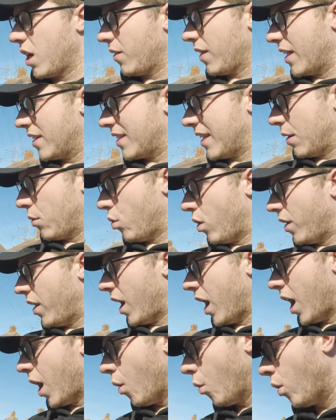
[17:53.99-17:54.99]
there's that one
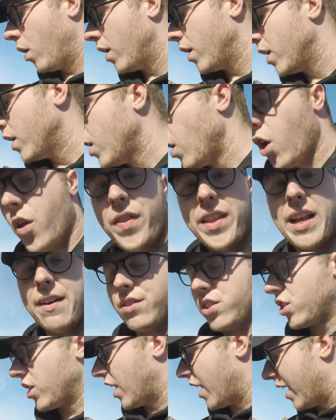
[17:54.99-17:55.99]
hole on the
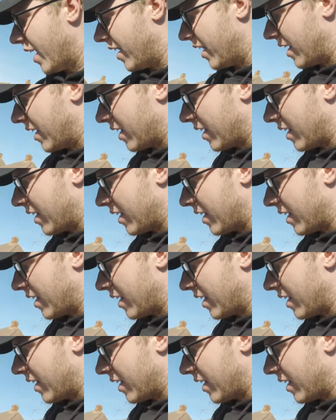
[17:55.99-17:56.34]
other side.